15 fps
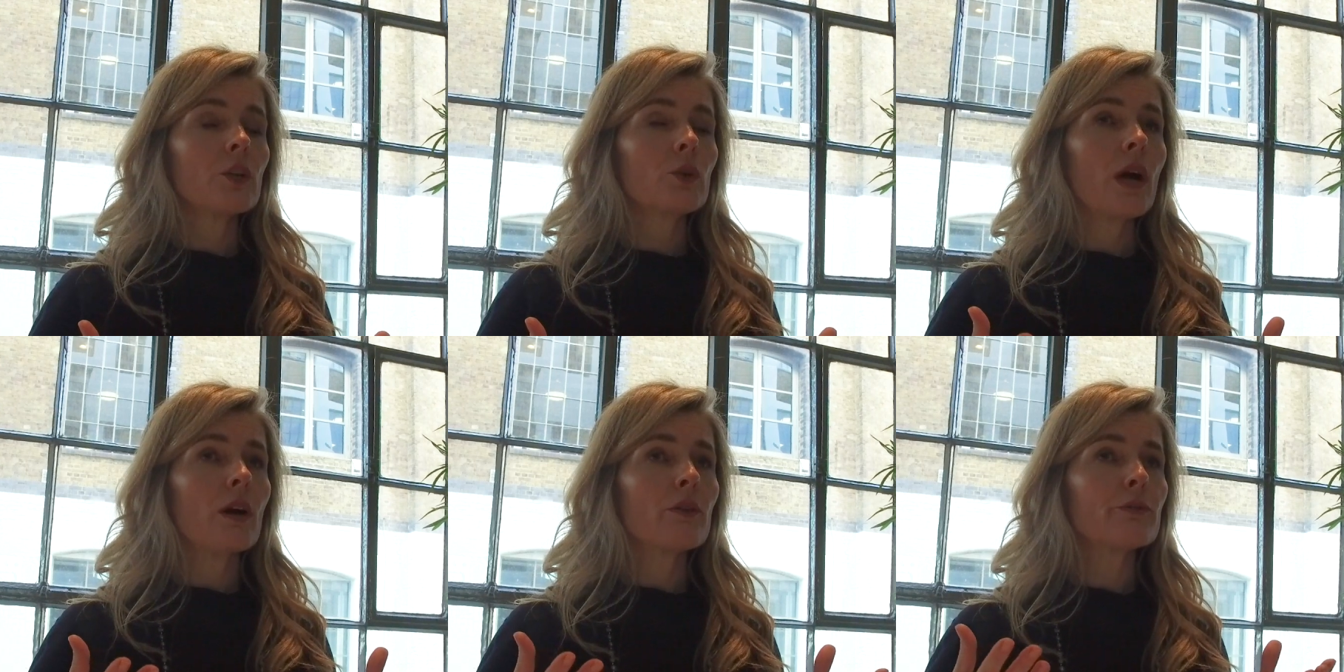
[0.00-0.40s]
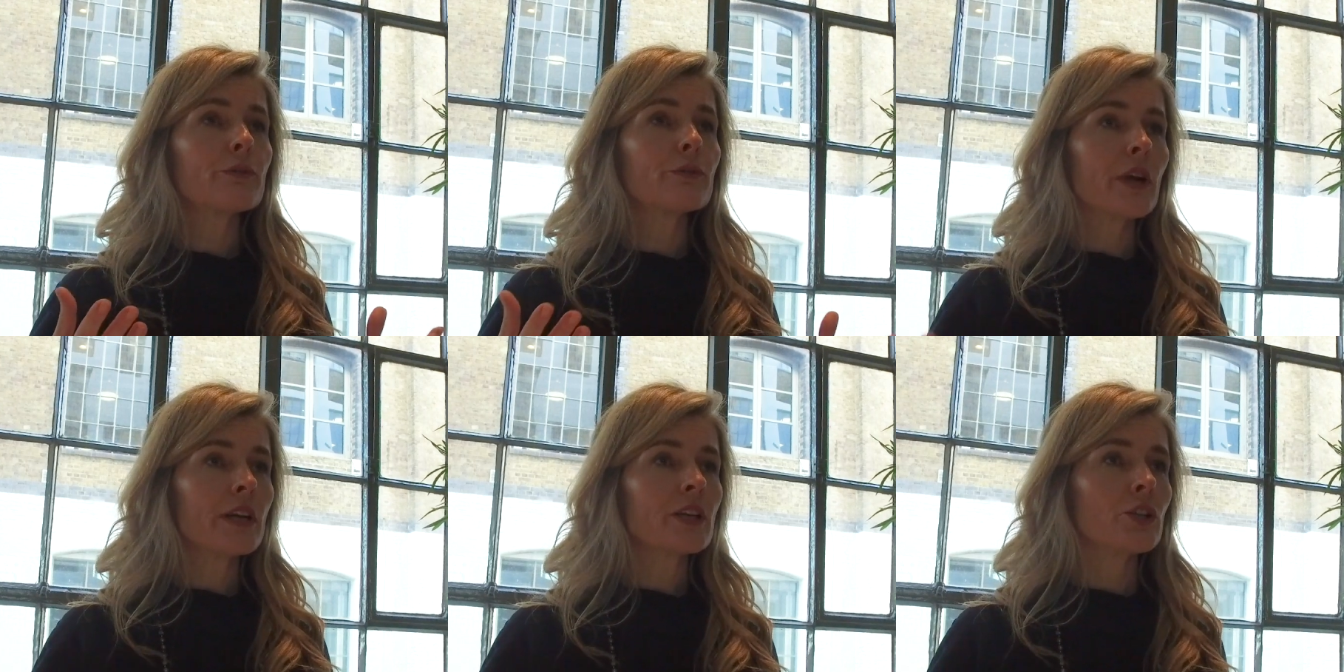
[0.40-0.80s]
how
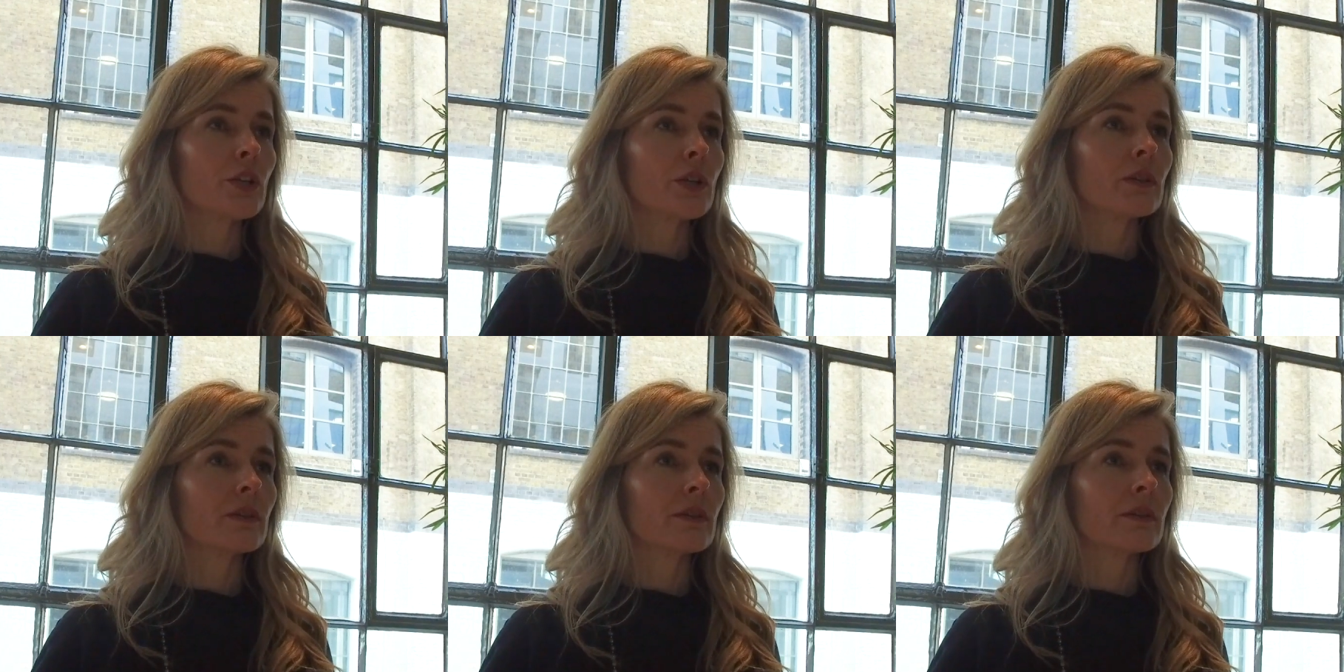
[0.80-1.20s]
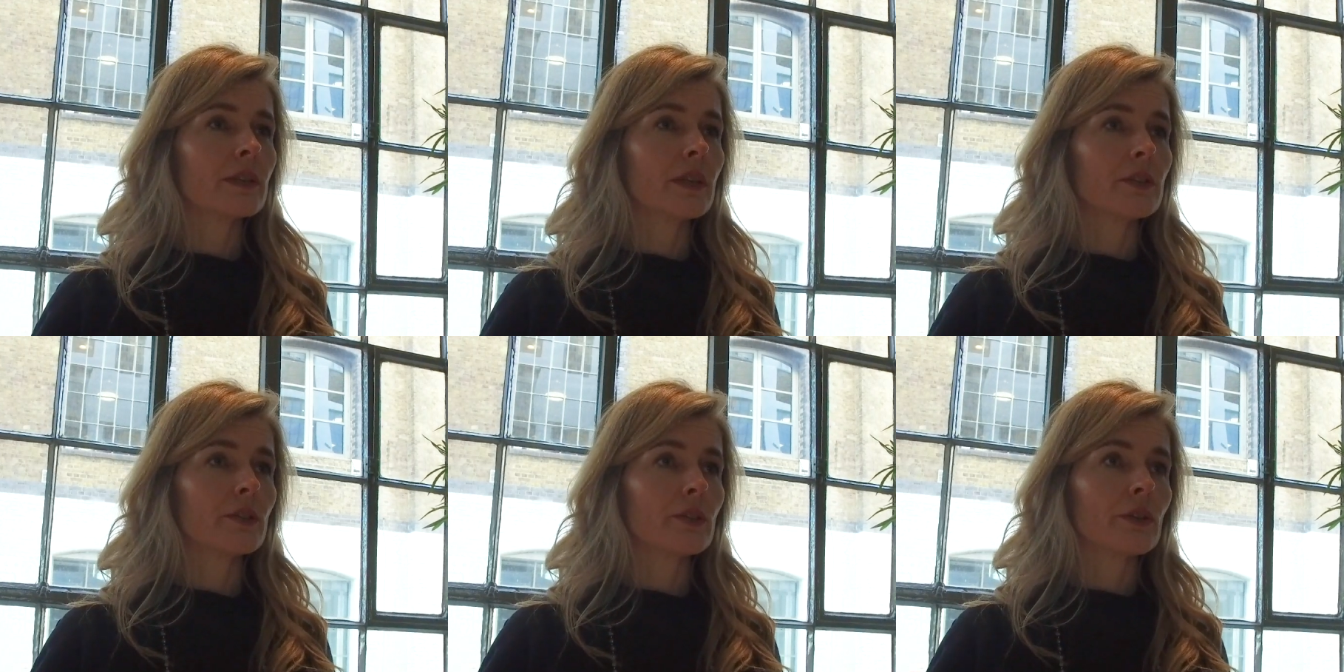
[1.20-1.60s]
fragile
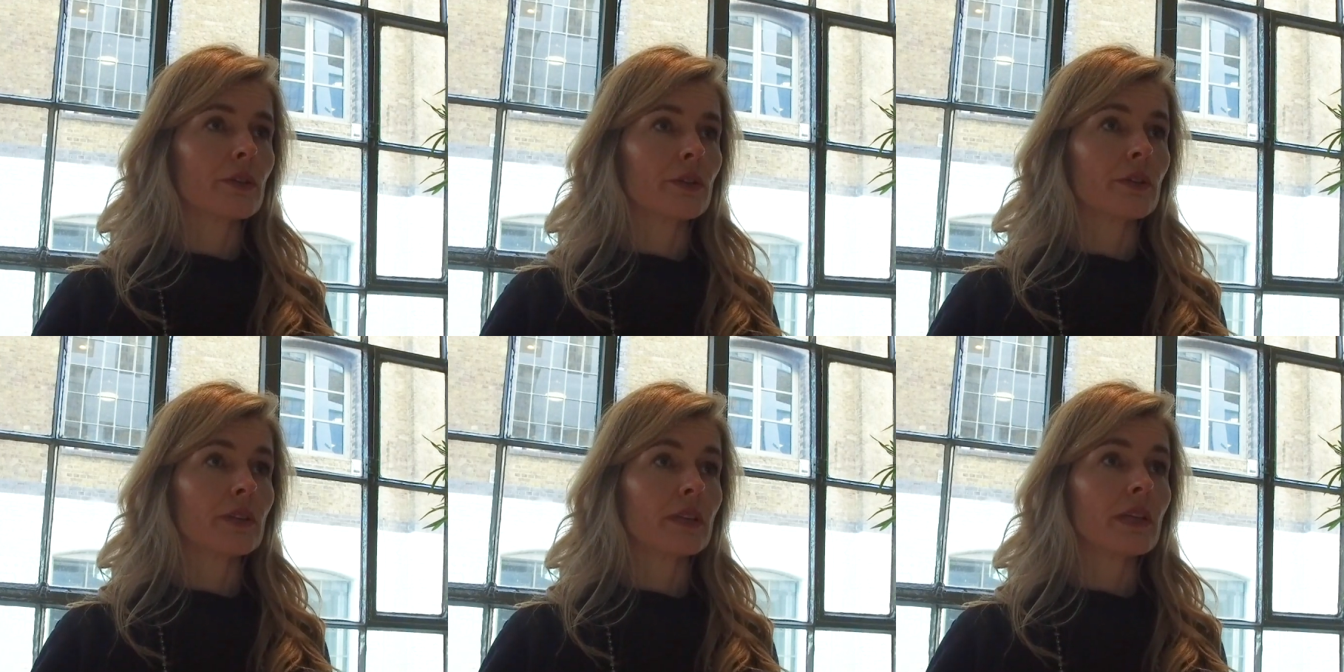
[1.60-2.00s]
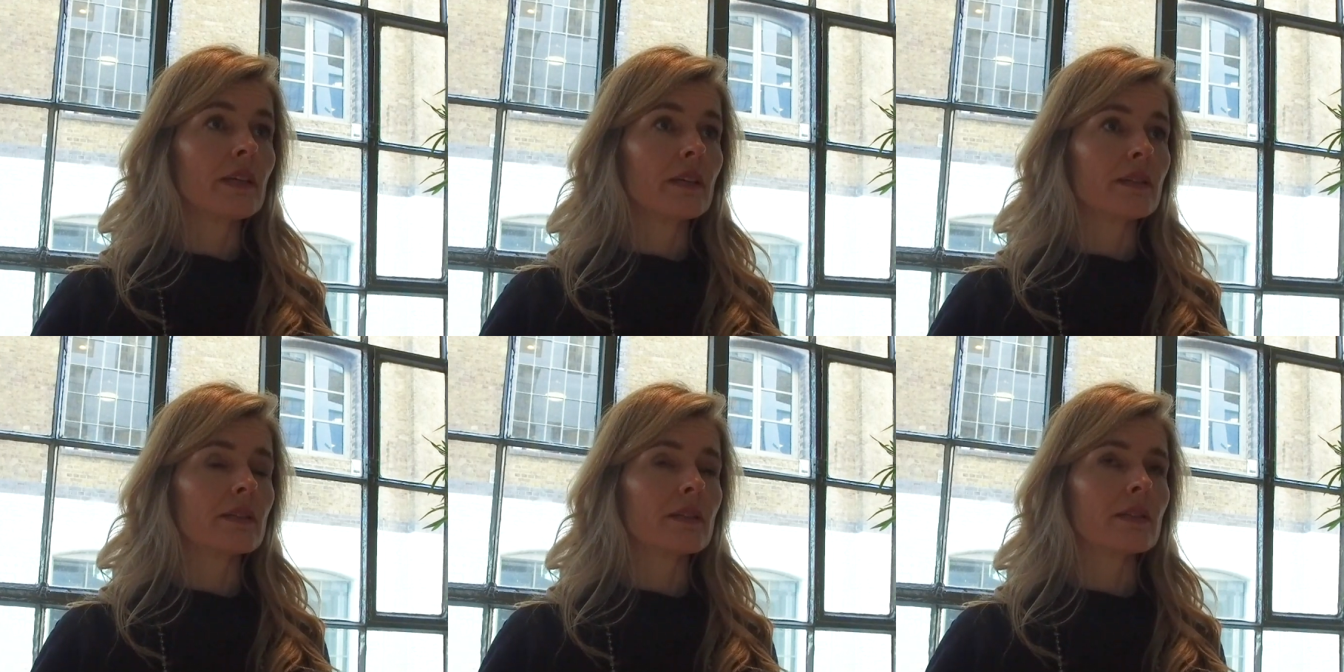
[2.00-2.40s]
that Earth
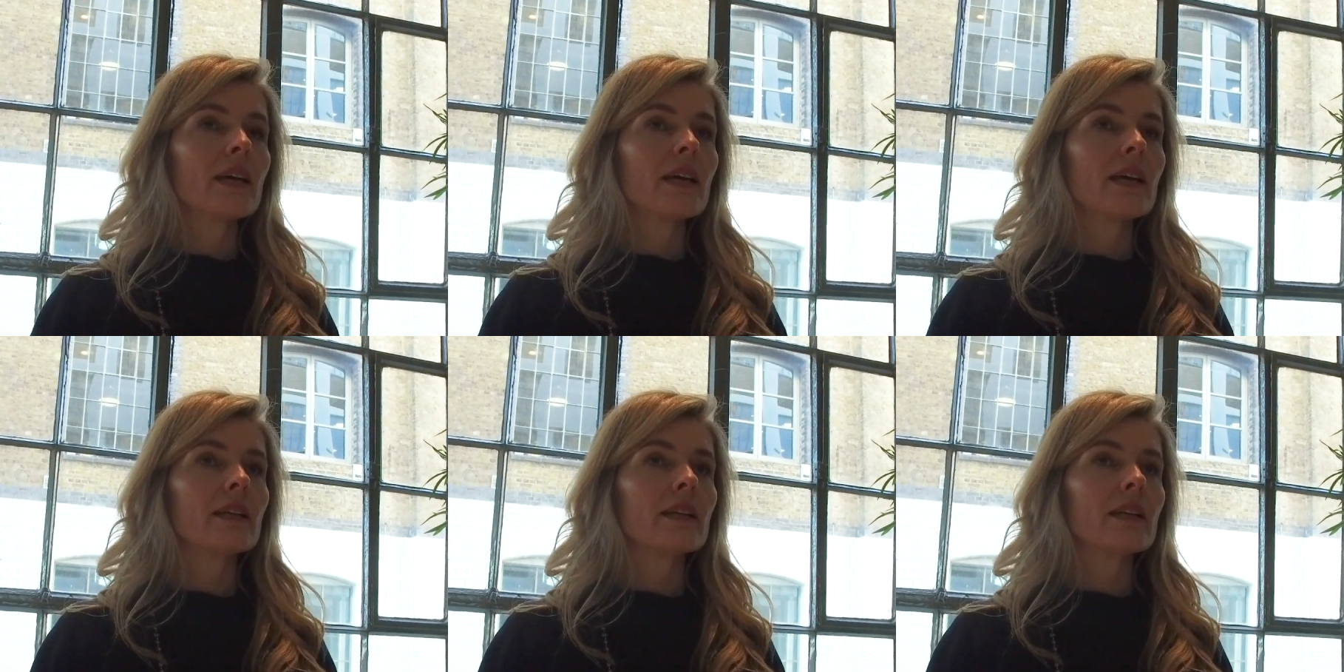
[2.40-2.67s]
is.